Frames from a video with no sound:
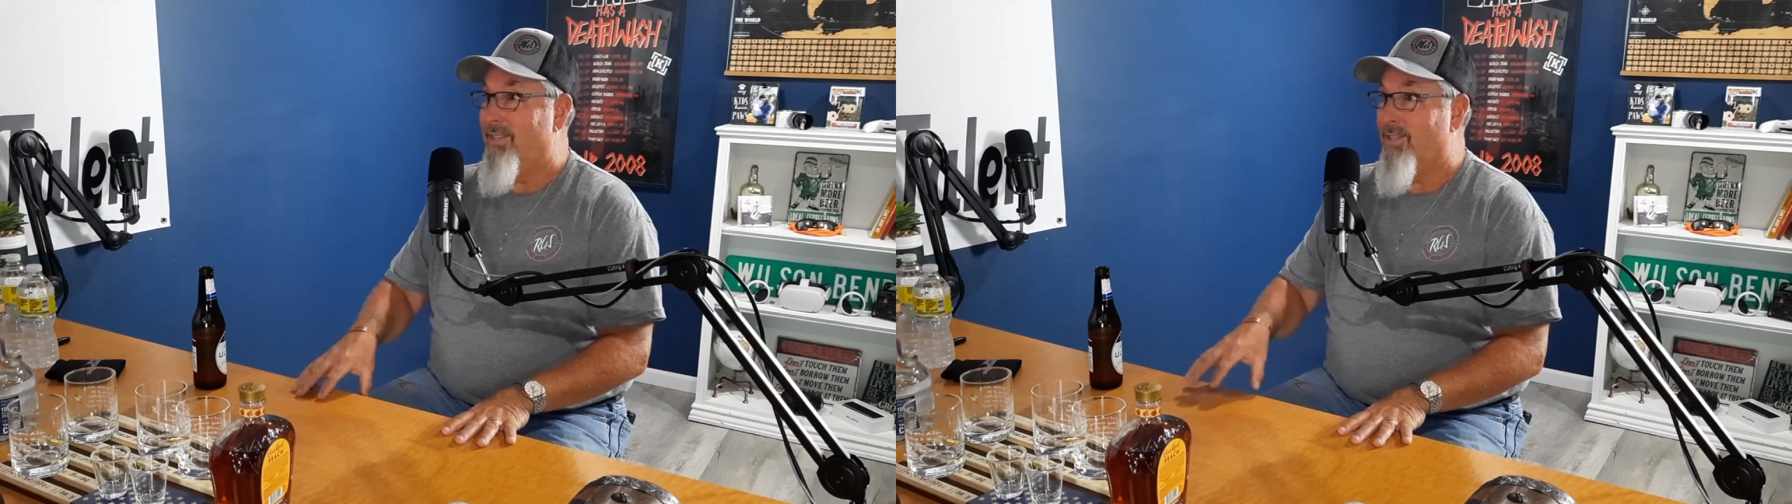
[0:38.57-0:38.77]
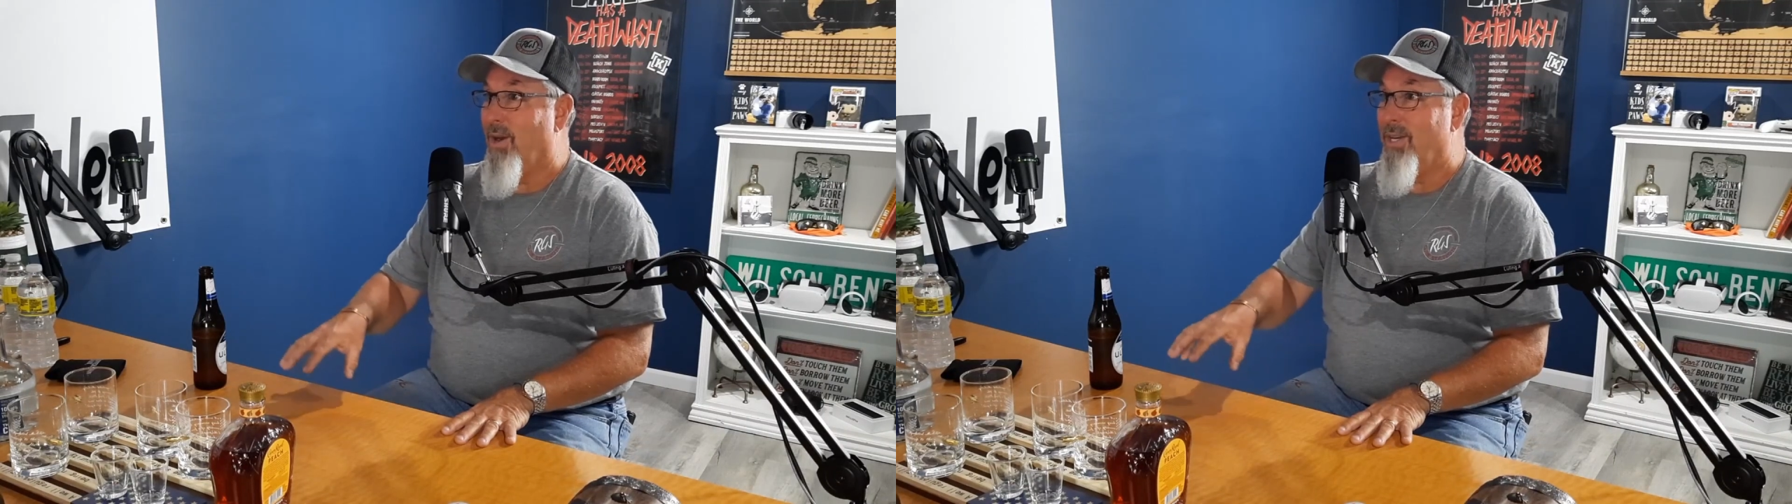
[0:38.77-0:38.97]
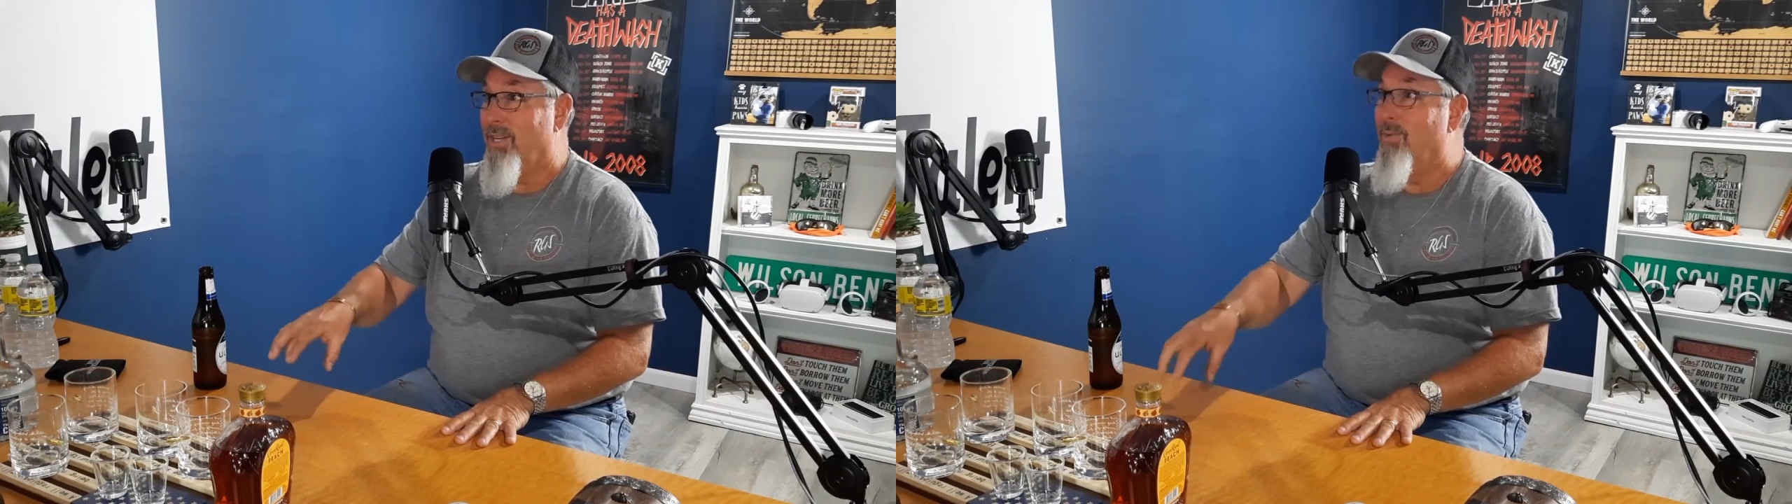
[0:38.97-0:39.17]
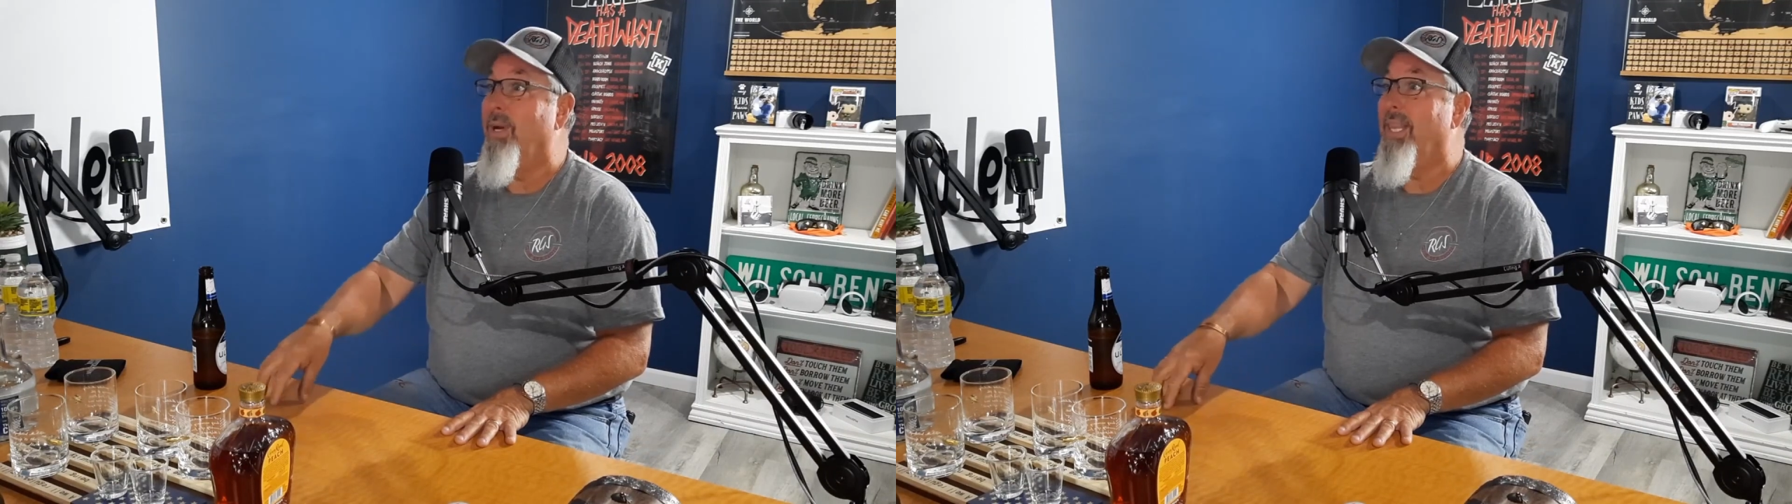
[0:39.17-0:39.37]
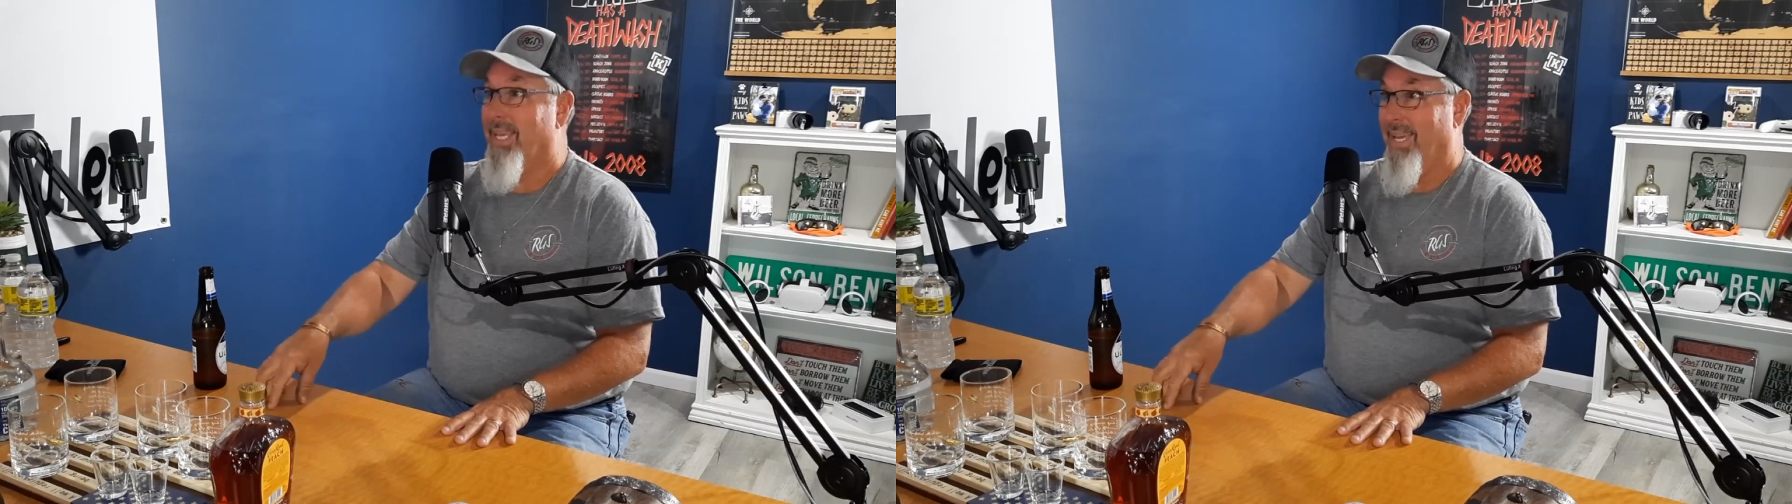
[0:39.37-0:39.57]
started
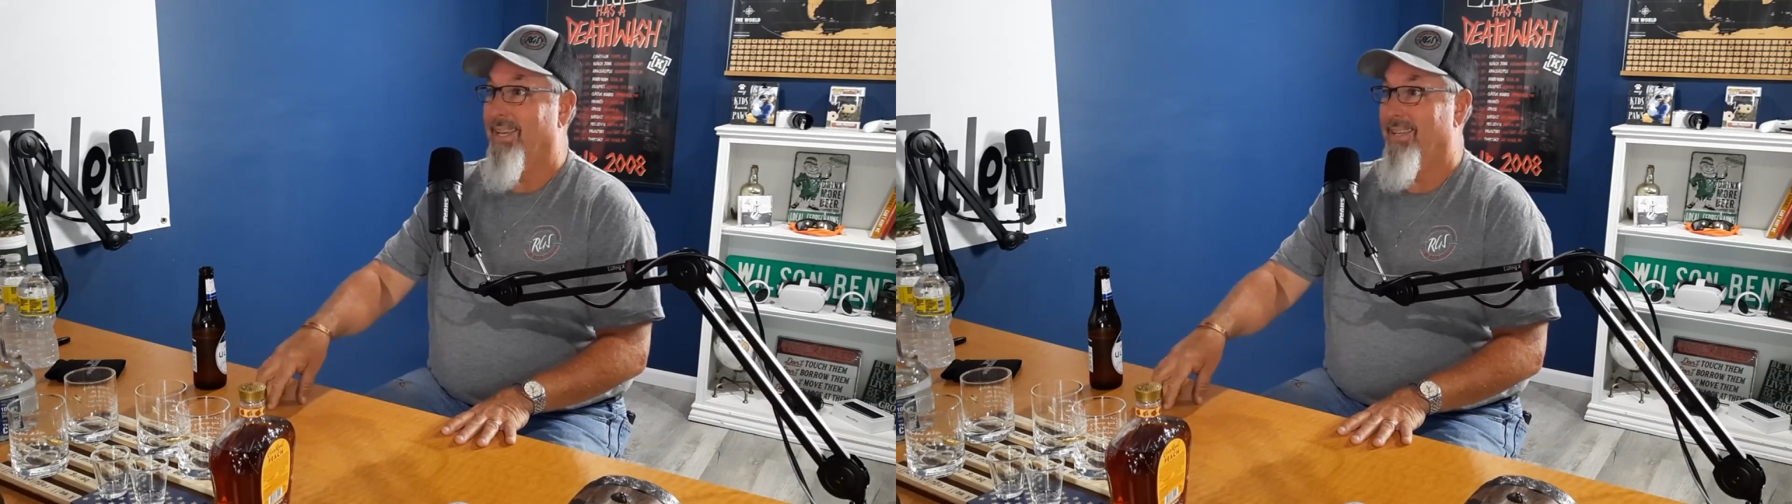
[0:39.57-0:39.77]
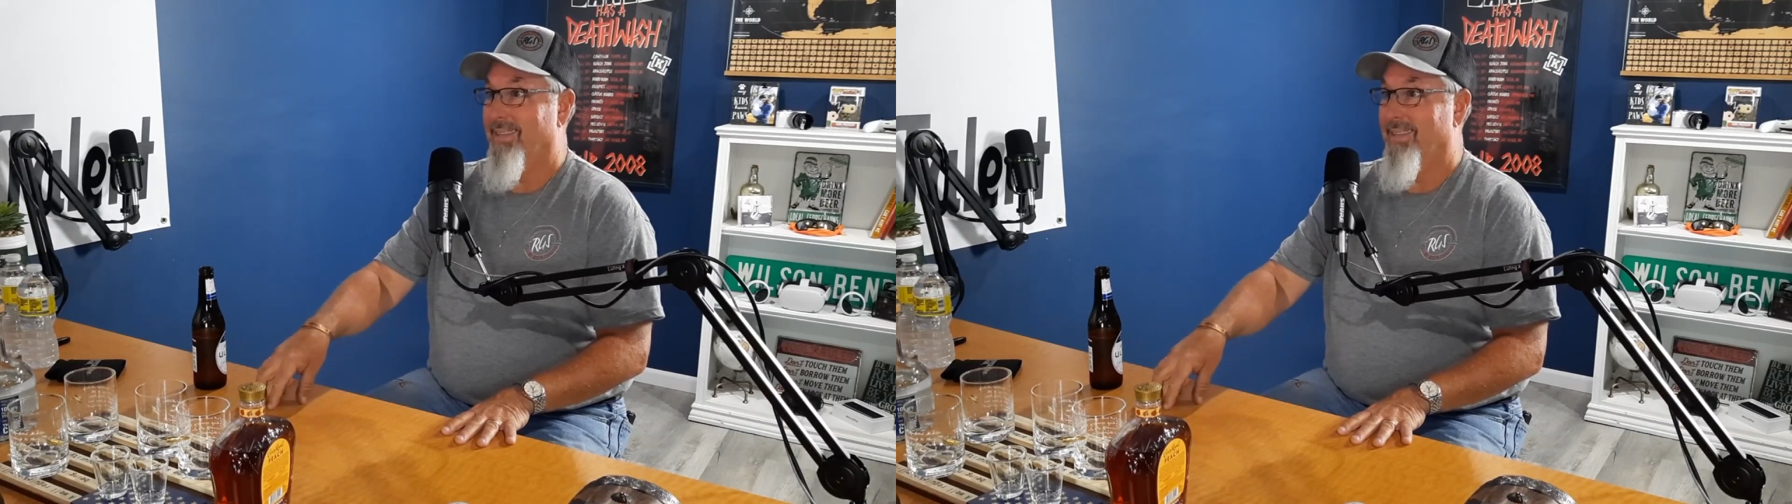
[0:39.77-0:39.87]
drilling.